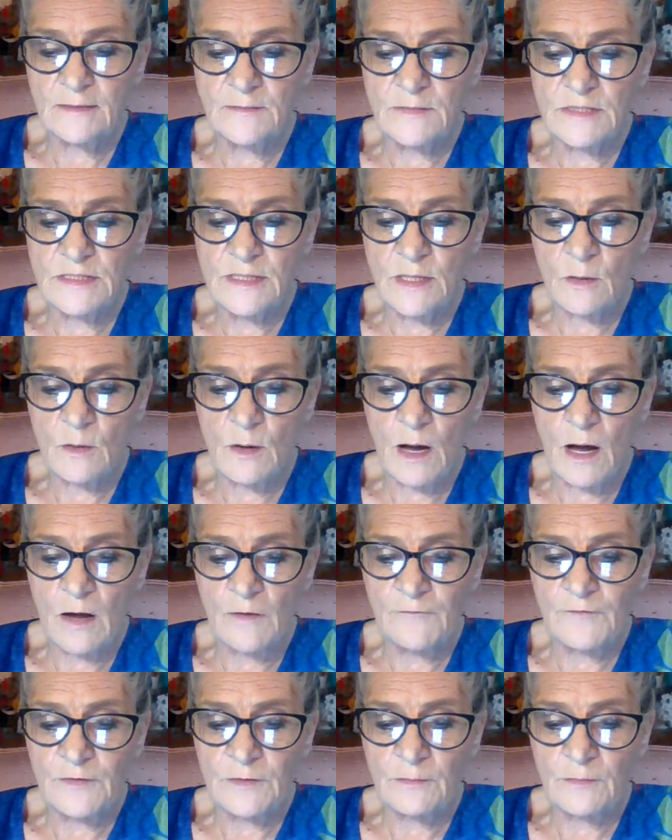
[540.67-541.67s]
them so
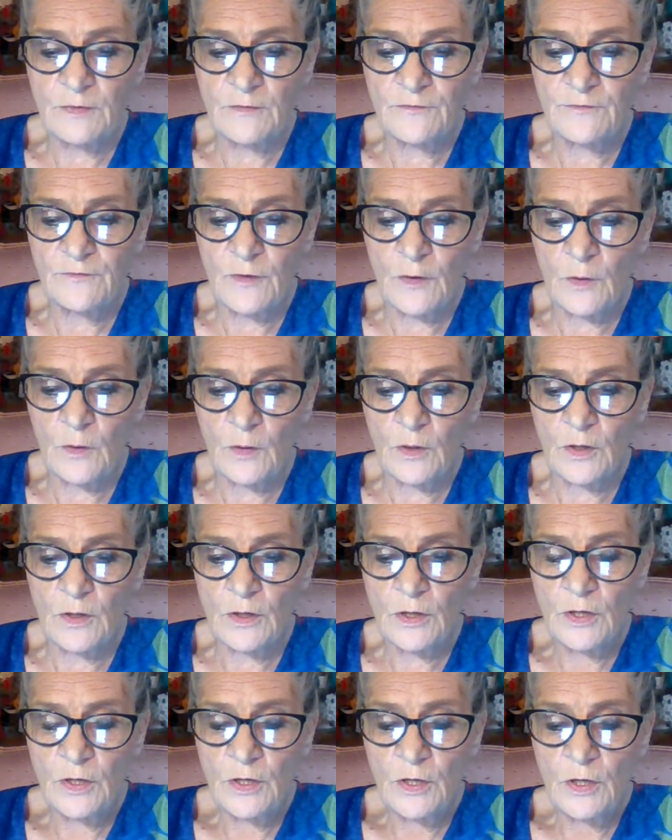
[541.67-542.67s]
often
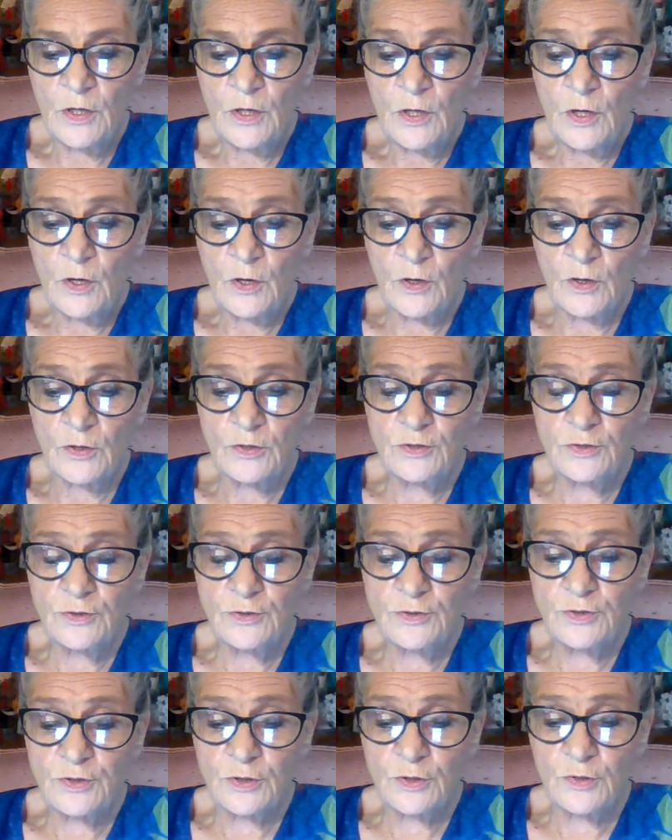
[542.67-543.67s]
before. Are
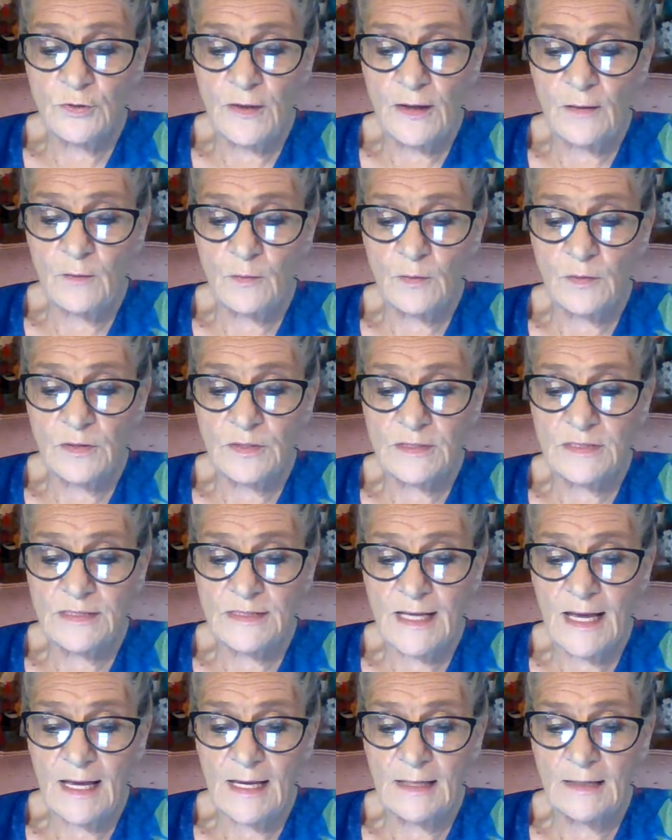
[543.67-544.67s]
you sure they were the
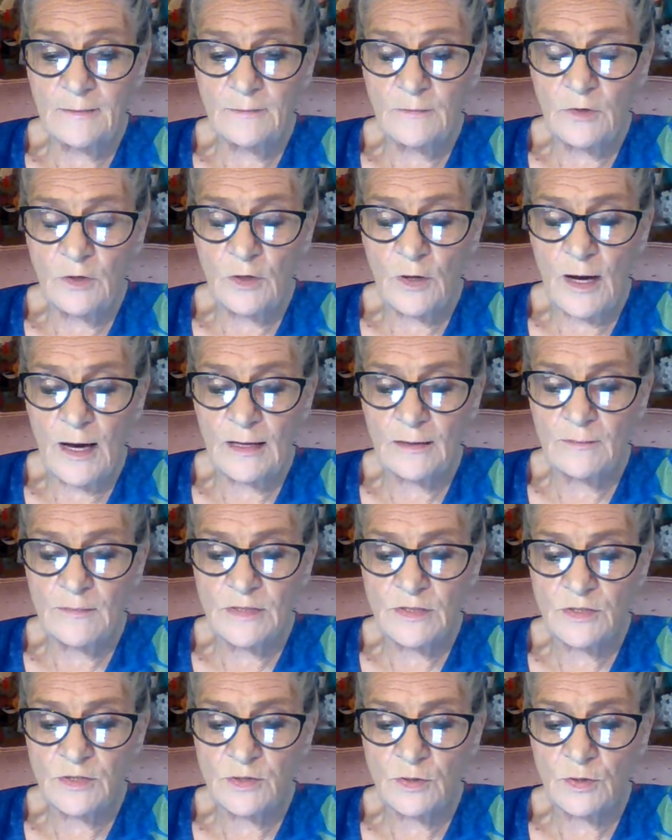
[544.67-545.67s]
same? Cried
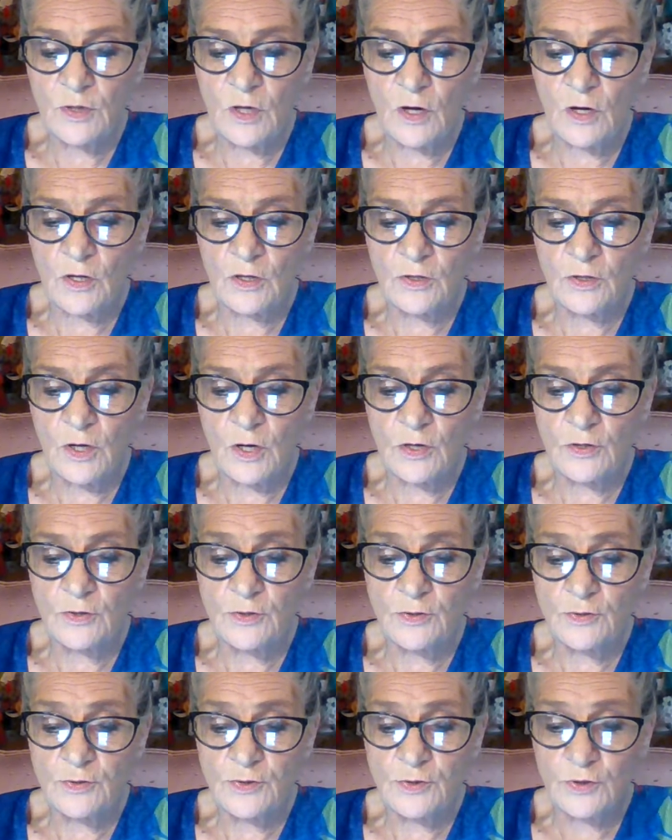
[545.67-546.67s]
Mr. Carter. Are
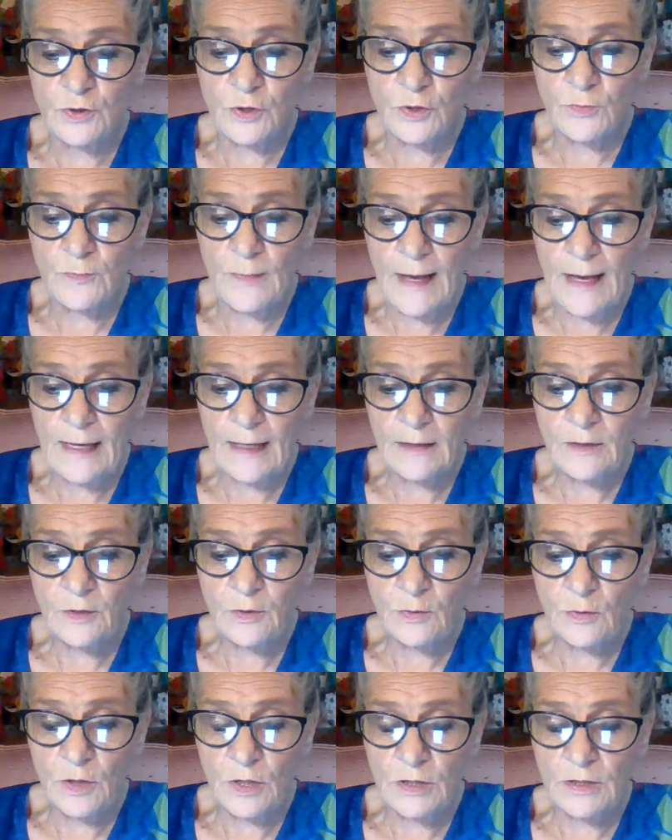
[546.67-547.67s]
you sure, man,
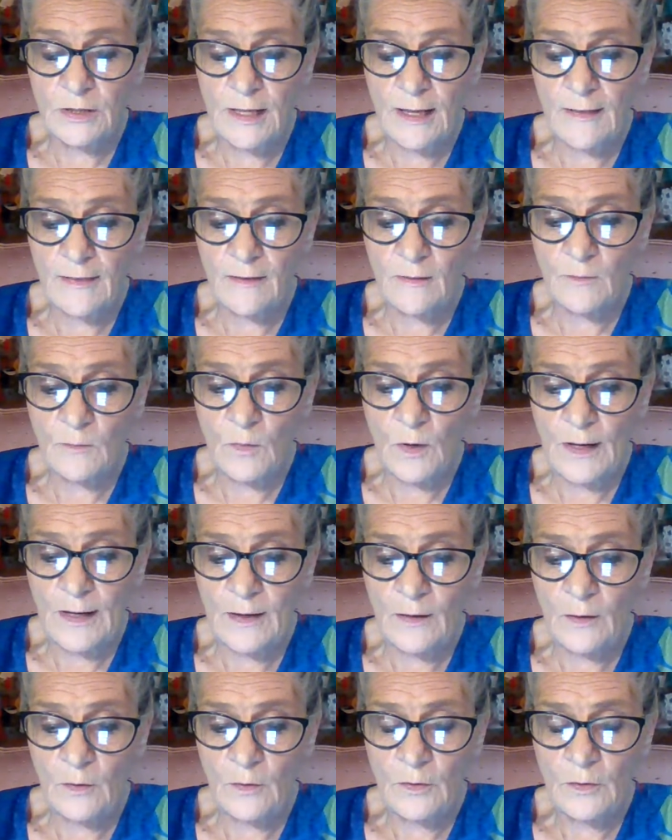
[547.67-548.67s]
you looked at them
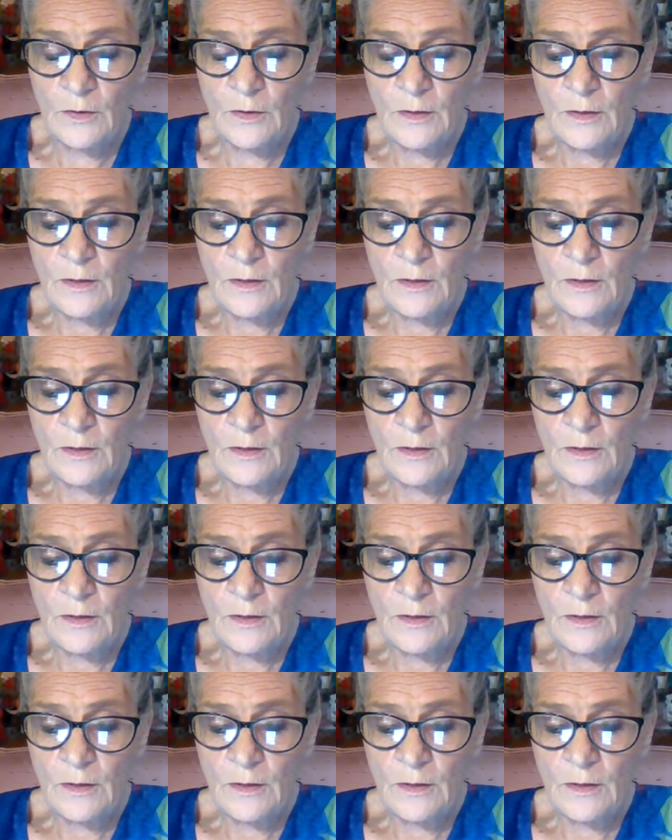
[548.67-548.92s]
well?